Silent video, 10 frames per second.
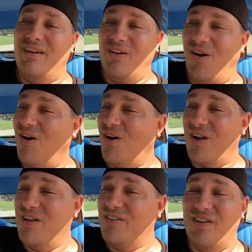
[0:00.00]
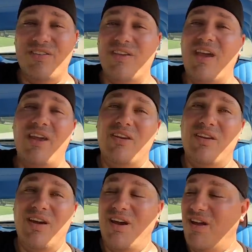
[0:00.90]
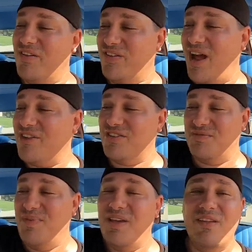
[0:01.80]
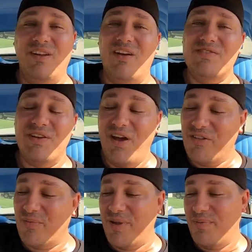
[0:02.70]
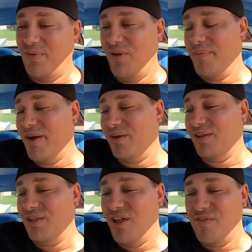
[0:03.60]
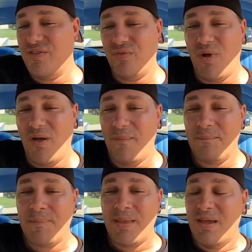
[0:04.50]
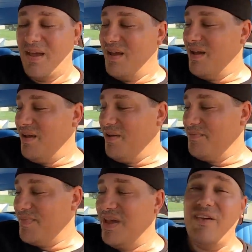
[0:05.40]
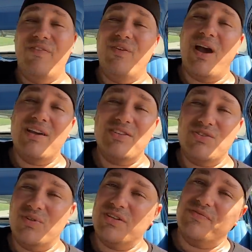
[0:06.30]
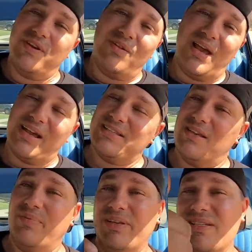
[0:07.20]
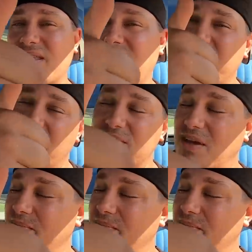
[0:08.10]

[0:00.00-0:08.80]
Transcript: car is insane. Uh, it's not just me that loves it. Other people apparently love it as well. Um, if you guys enjoyed this video, like I said, please hit that thumbs